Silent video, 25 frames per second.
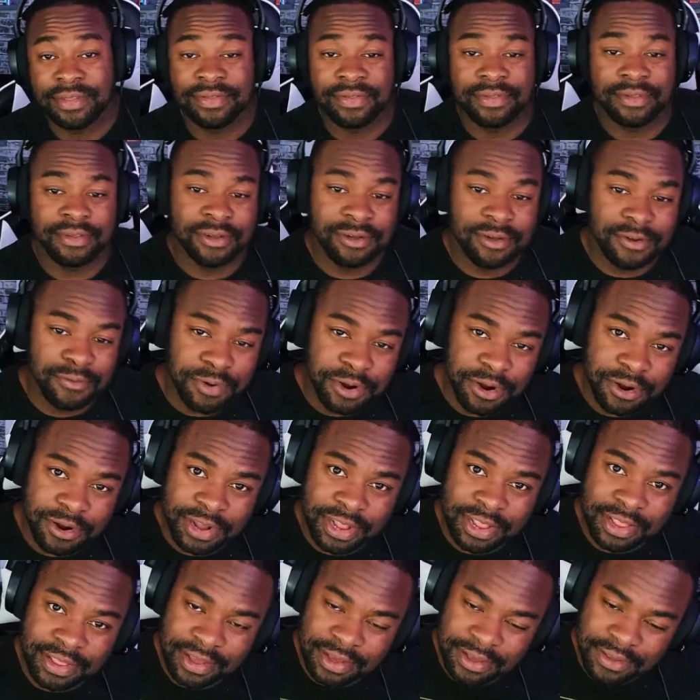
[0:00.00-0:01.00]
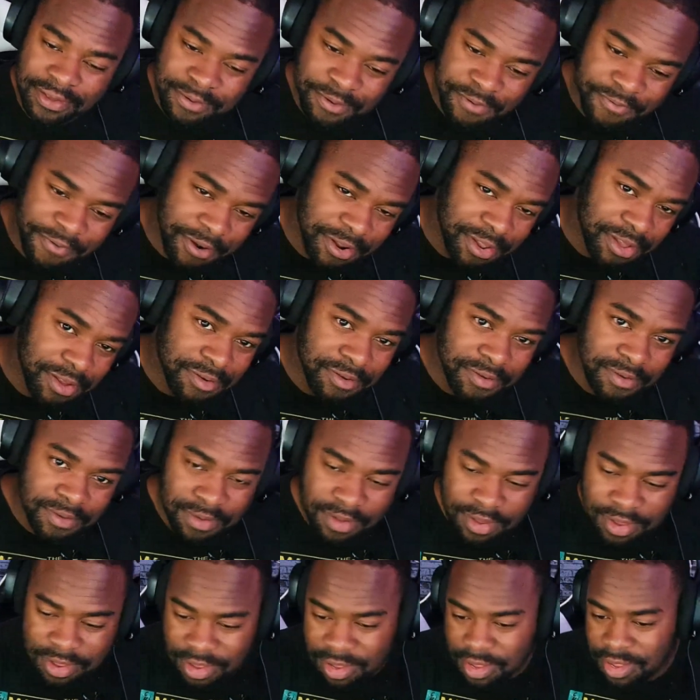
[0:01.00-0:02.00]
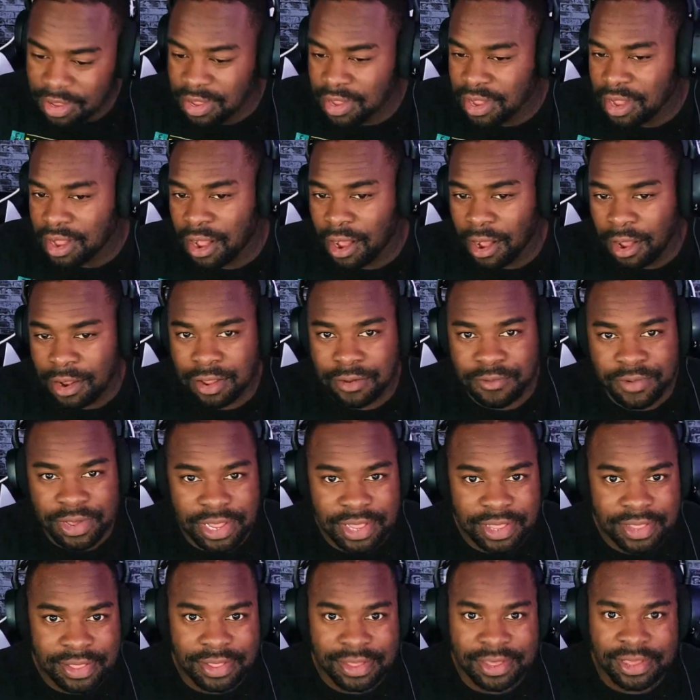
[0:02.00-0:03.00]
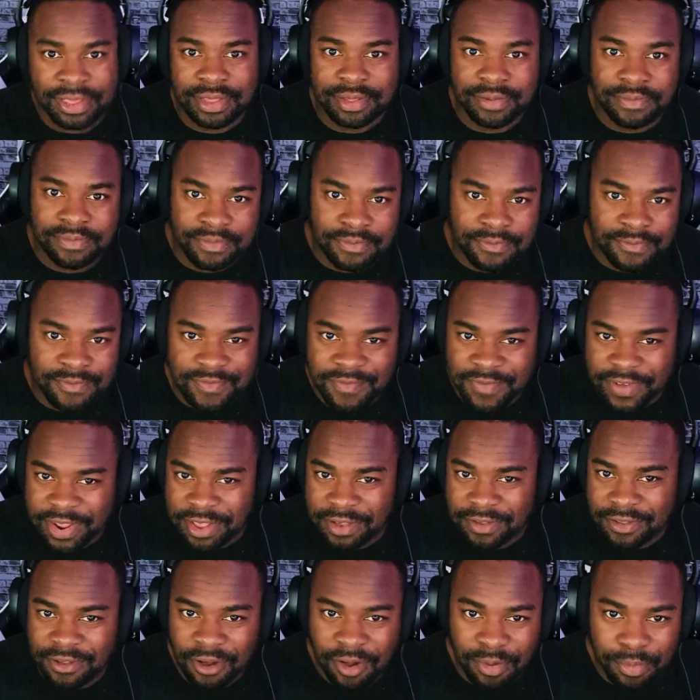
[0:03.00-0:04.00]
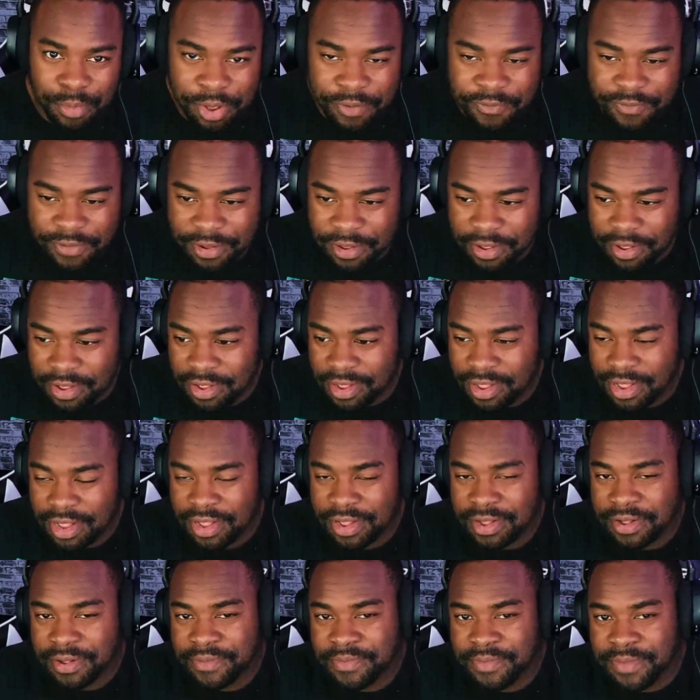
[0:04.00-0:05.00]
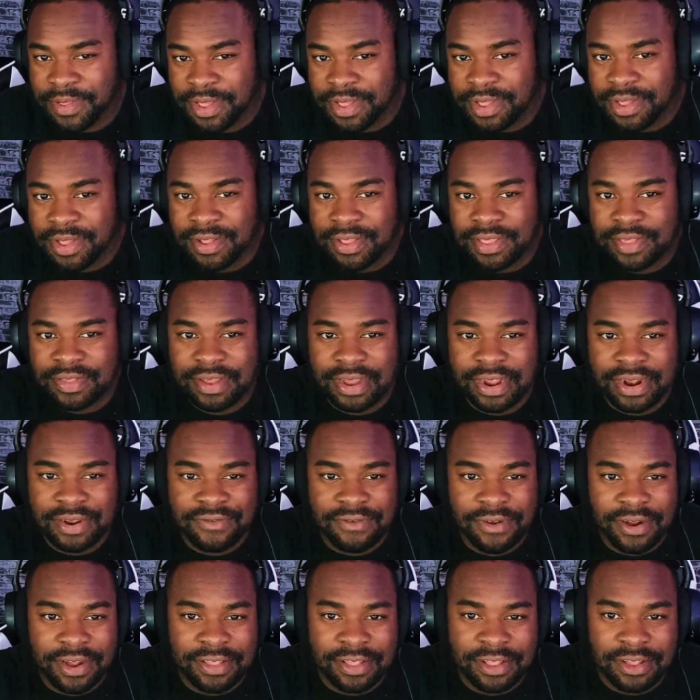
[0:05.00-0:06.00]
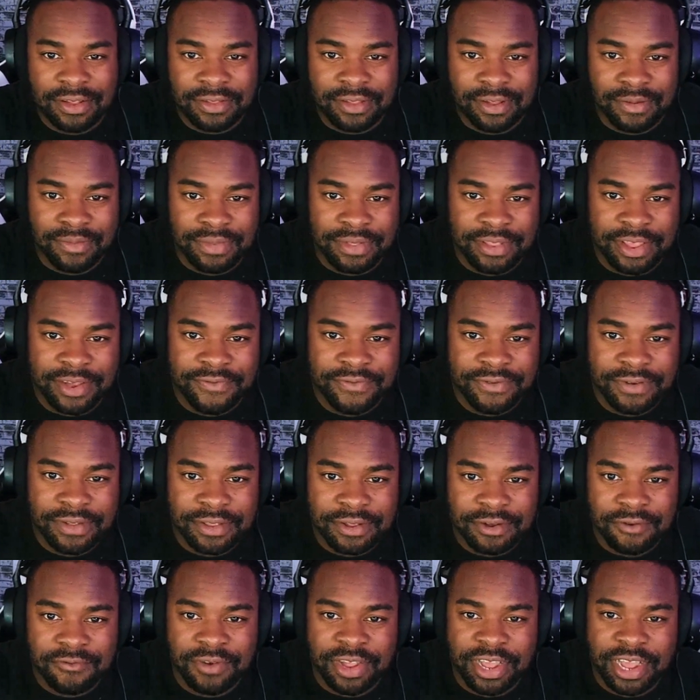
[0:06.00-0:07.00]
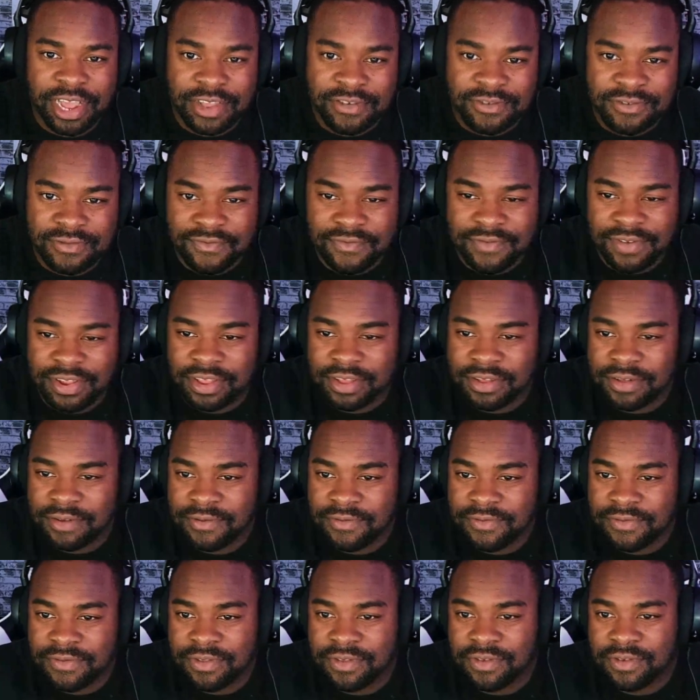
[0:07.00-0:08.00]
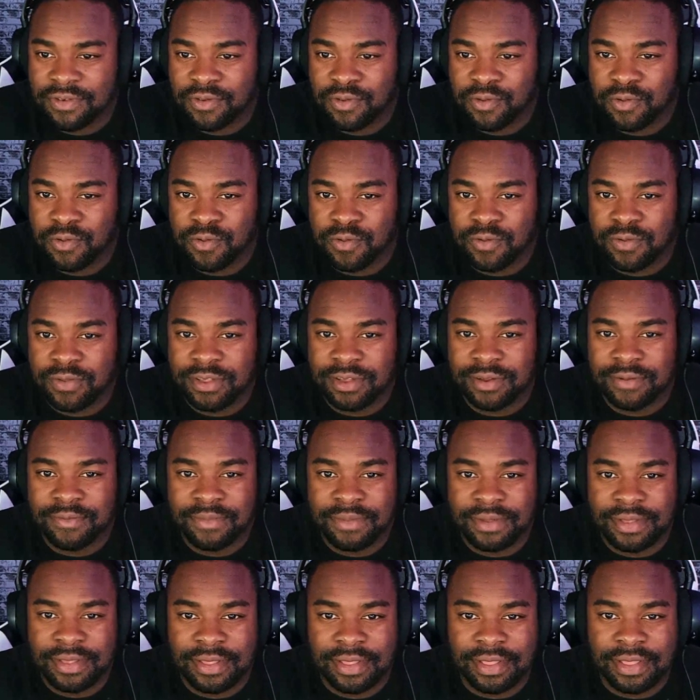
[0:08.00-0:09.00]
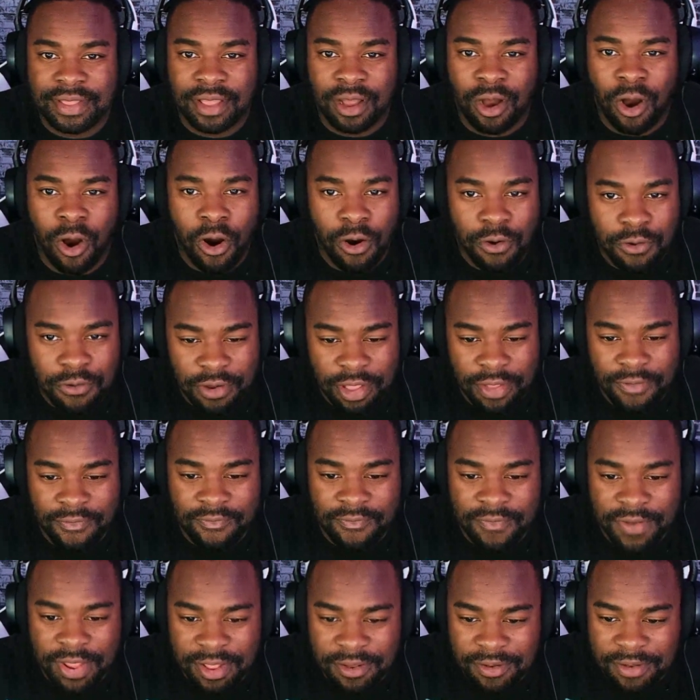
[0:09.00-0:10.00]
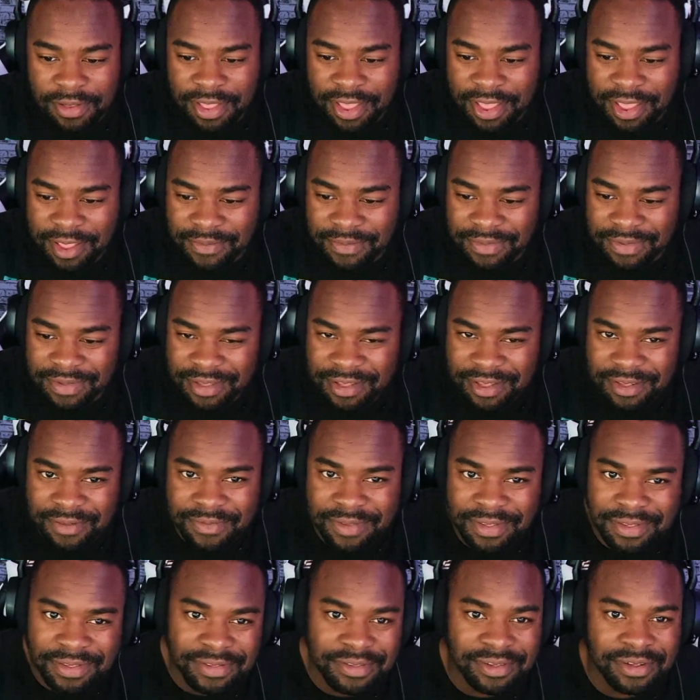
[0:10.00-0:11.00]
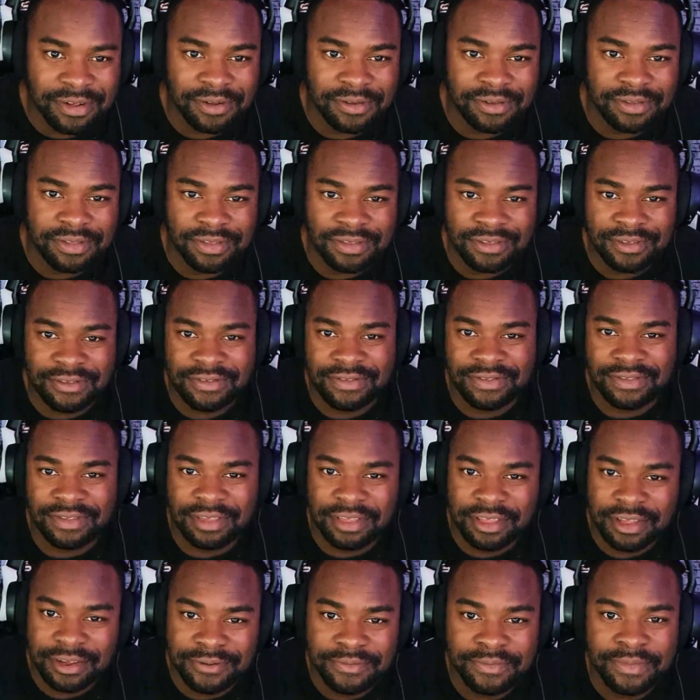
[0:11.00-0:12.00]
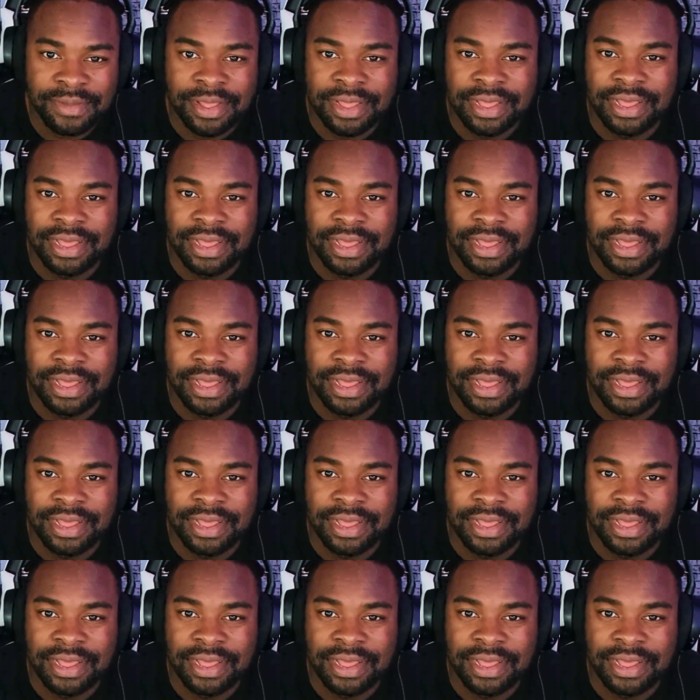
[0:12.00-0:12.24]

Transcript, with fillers: So we are continuing with our little Halloween themed videos all month long. Um, decided to try a little something different, a little reaction video to some horror video games. Um, this is called Do You See Them?